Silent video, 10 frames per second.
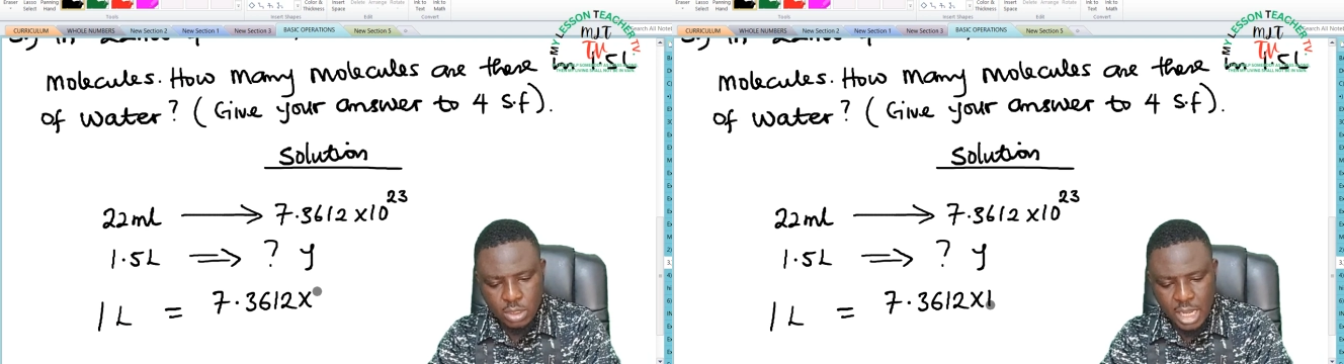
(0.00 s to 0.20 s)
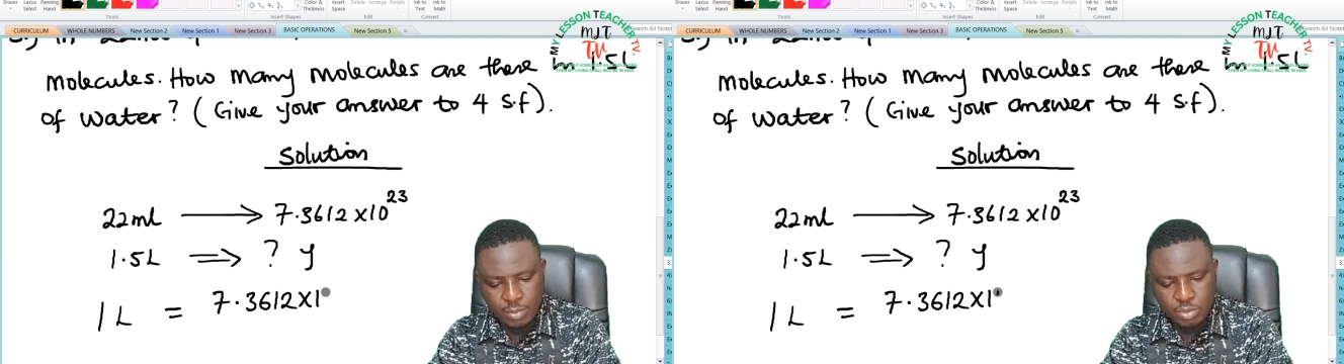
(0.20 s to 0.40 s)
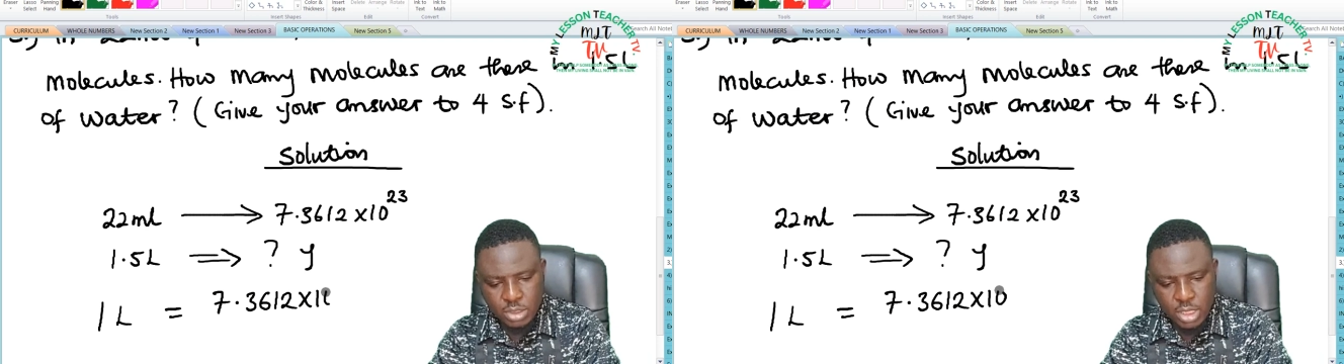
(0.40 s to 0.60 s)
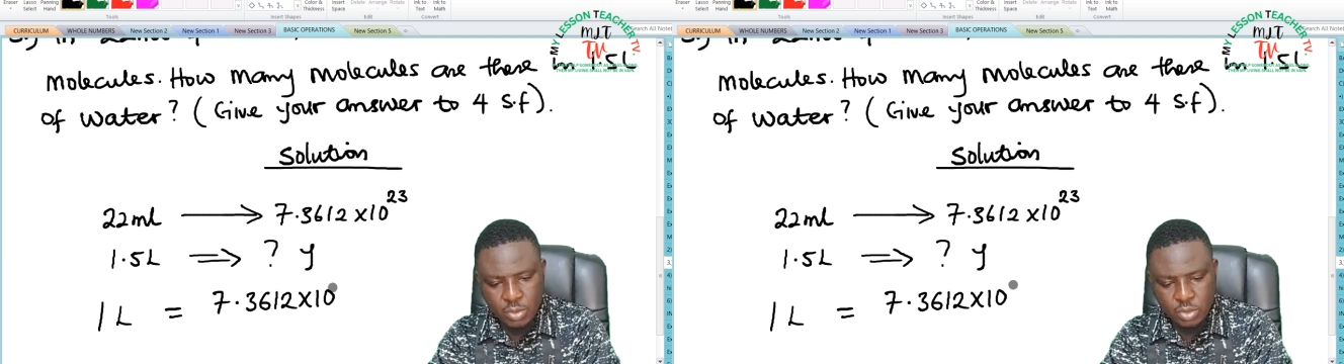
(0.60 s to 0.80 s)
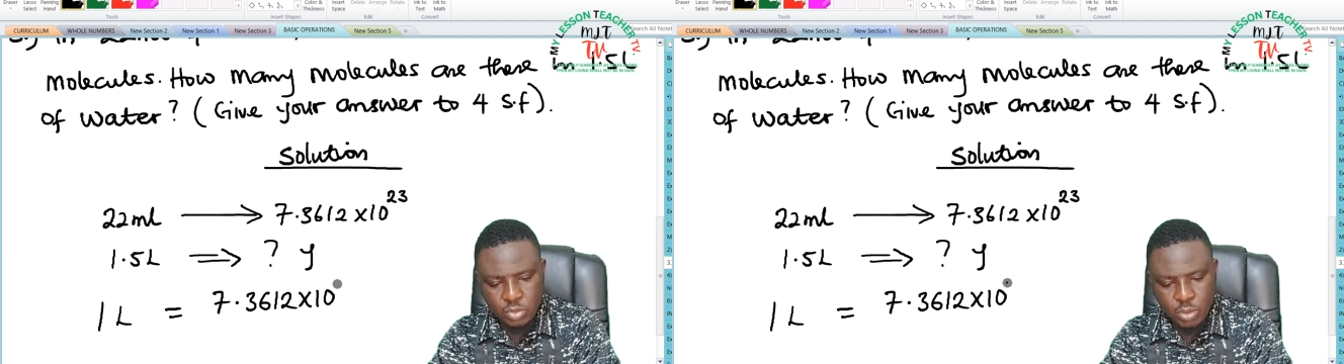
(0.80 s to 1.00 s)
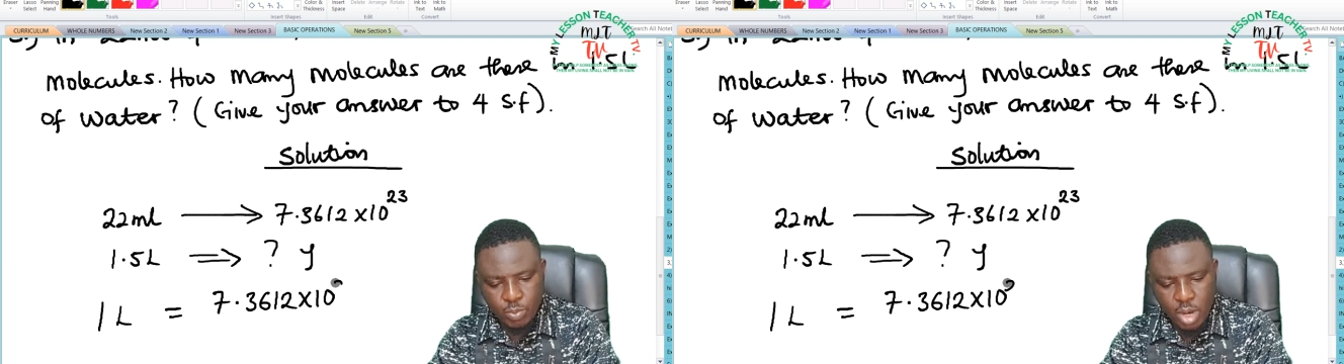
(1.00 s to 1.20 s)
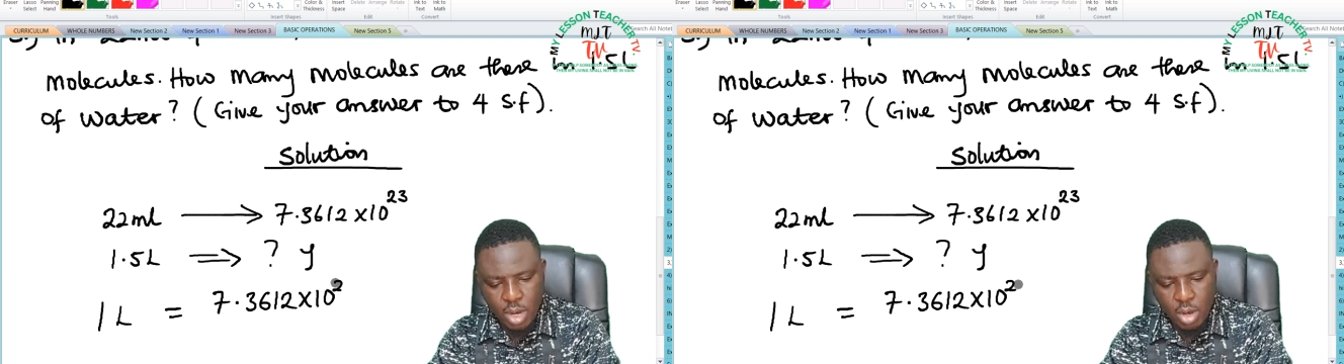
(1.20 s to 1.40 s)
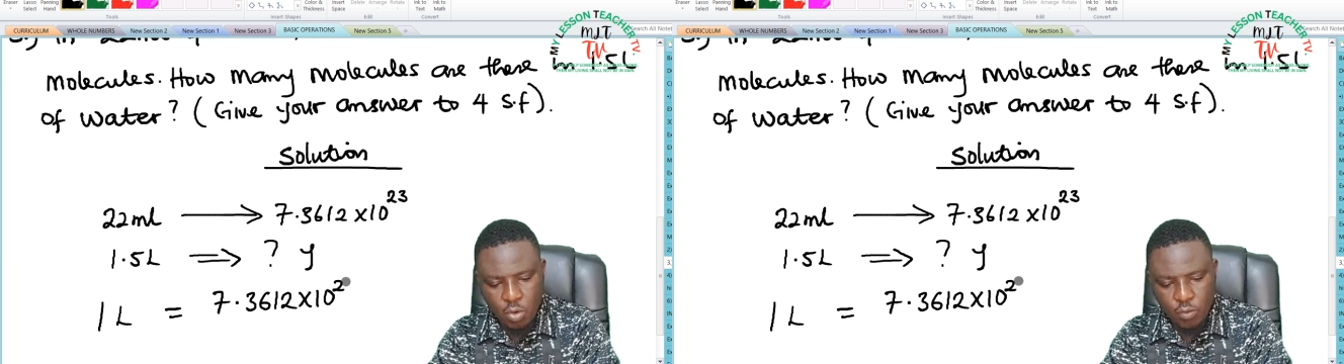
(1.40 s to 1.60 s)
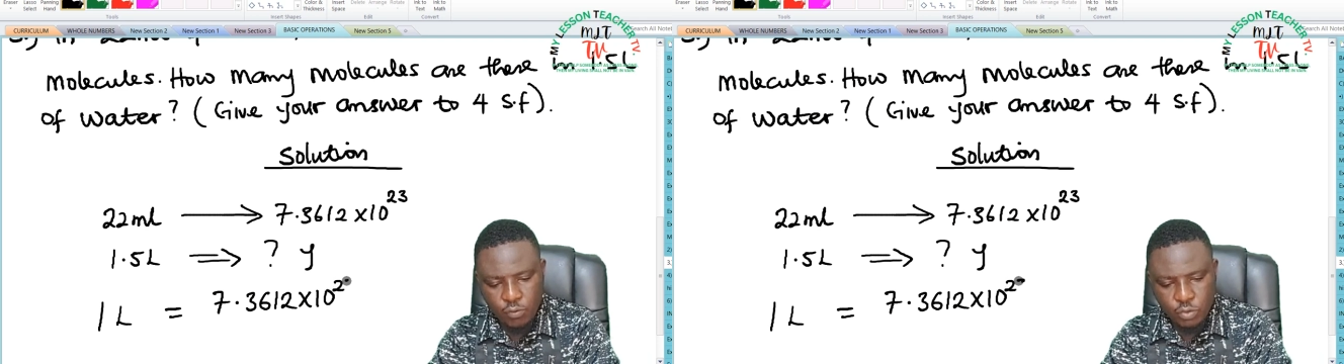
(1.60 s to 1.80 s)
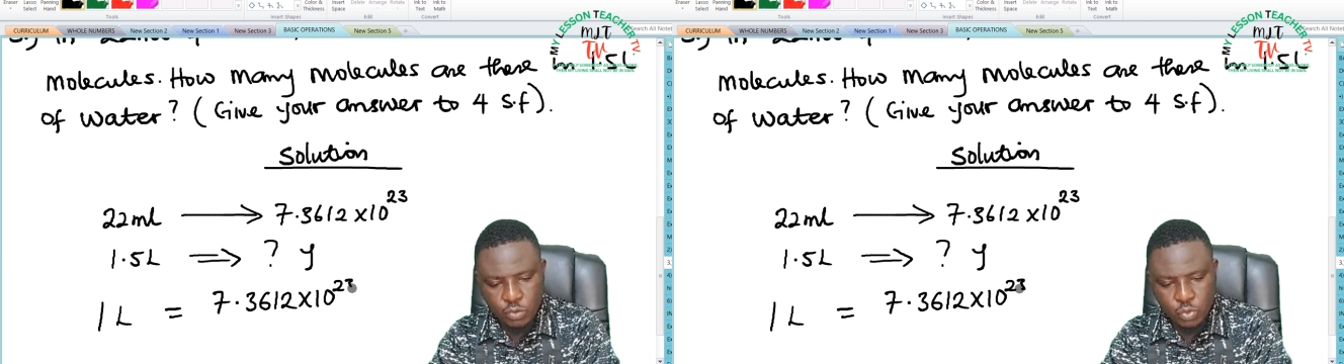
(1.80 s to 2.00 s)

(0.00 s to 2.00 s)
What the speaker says: times 10 raised to the power of